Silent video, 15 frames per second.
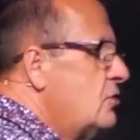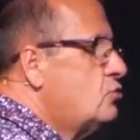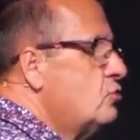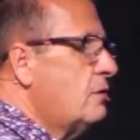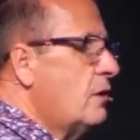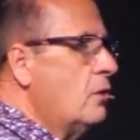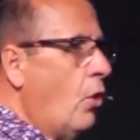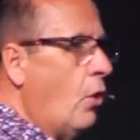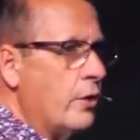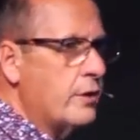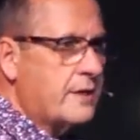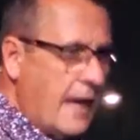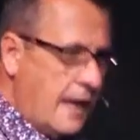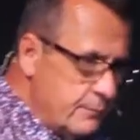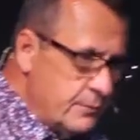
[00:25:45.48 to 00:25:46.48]
of the Lord
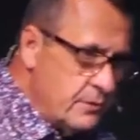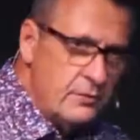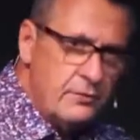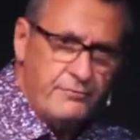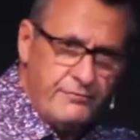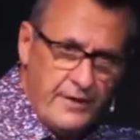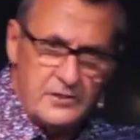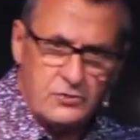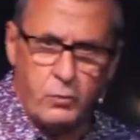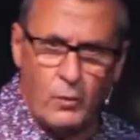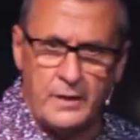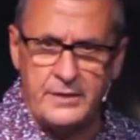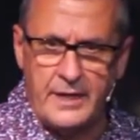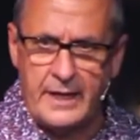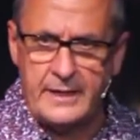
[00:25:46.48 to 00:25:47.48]
came to their defense one
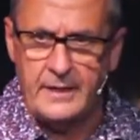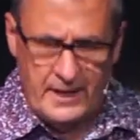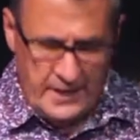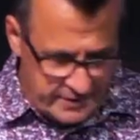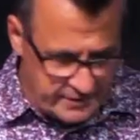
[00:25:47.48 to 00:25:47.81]
night and